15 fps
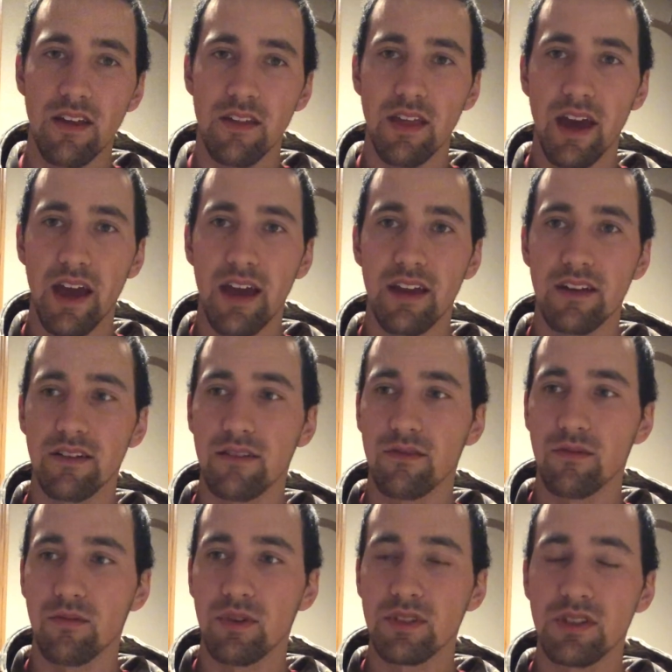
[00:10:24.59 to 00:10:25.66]
that
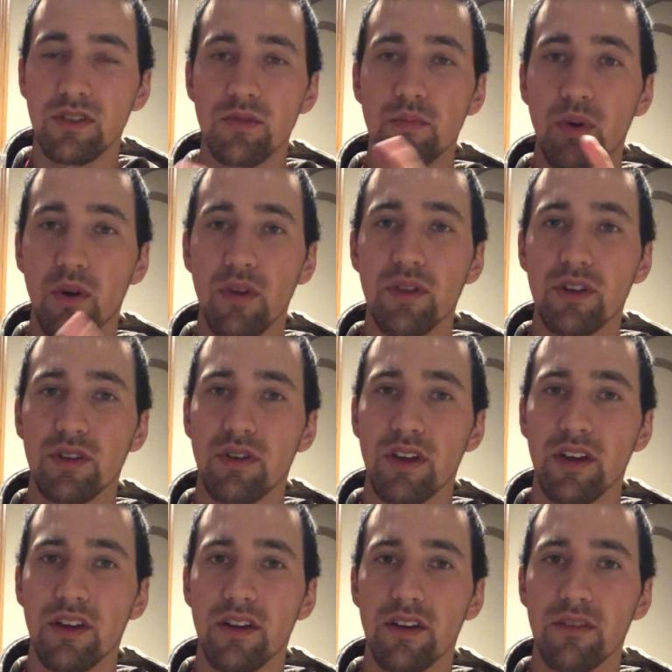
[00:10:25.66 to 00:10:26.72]
once you pull the
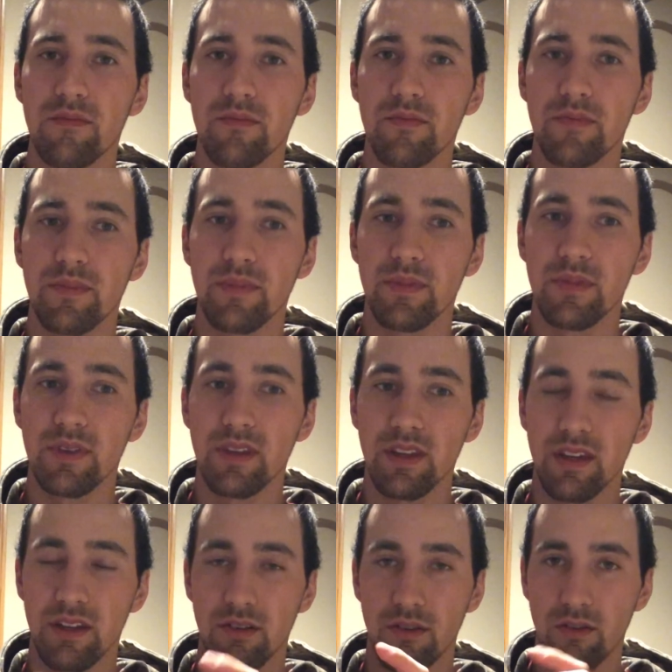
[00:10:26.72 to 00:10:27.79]
trigger,
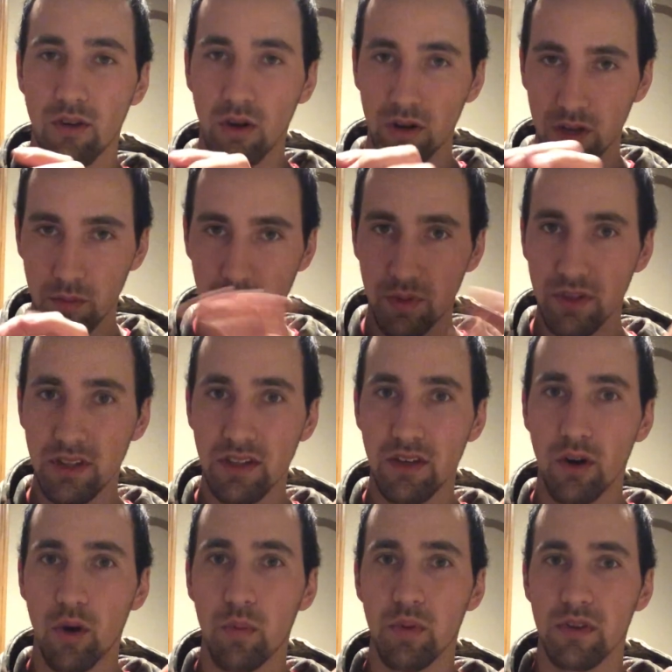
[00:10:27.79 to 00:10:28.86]
it completely
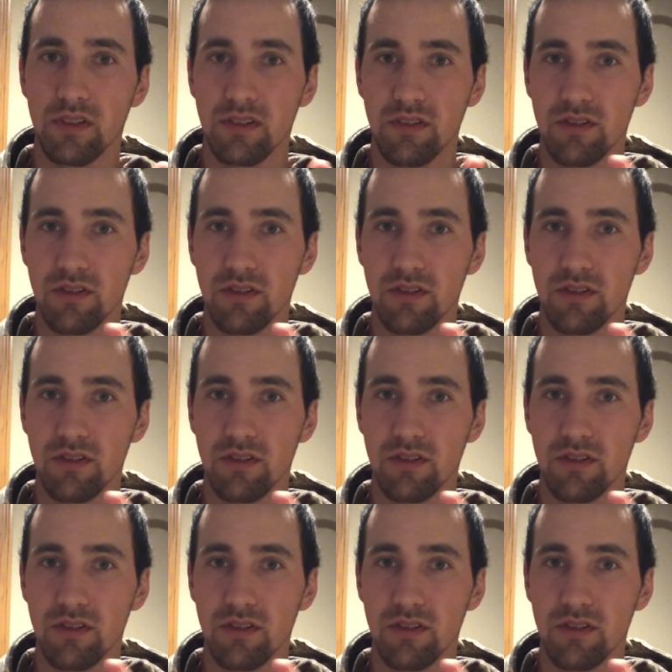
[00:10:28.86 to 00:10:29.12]
opens.